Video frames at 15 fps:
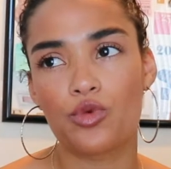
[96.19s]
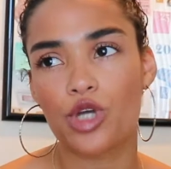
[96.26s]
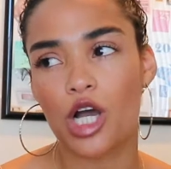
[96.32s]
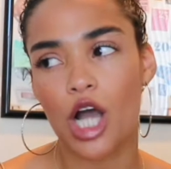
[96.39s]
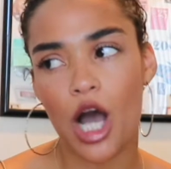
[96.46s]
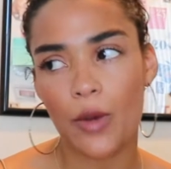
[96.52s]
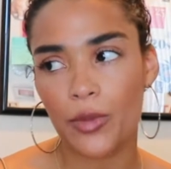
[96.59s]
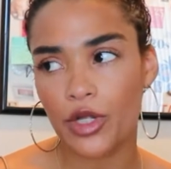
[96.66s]
a
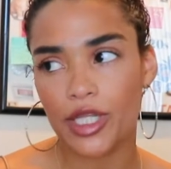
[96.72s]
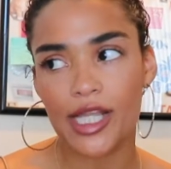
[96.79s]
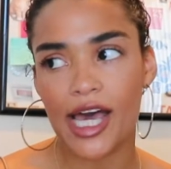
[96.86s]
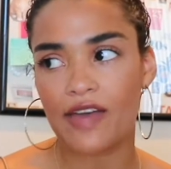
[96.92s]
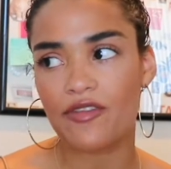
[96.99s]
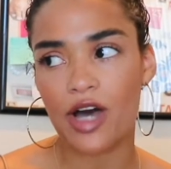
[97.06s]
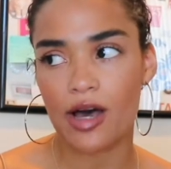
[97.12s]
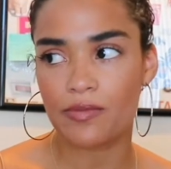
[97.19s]
couple
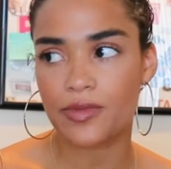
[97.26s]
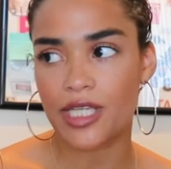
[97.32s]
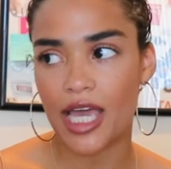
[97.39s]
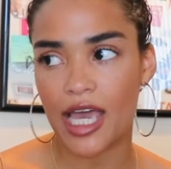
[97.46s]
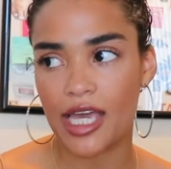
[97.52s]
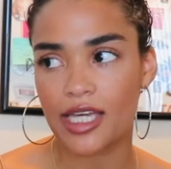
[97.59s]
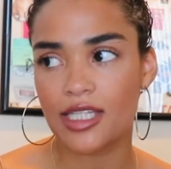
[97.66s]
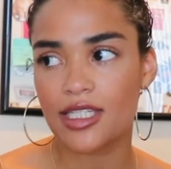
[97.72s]
life
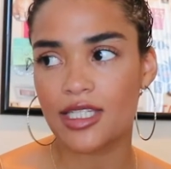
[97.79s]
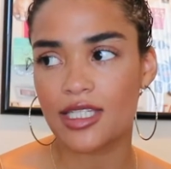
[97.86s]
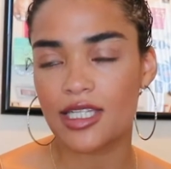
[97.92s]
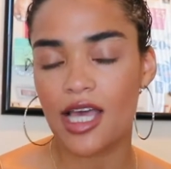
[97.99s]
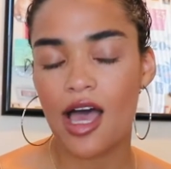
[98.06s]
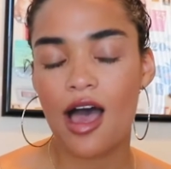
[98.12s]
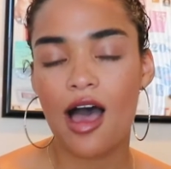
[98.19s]
updates.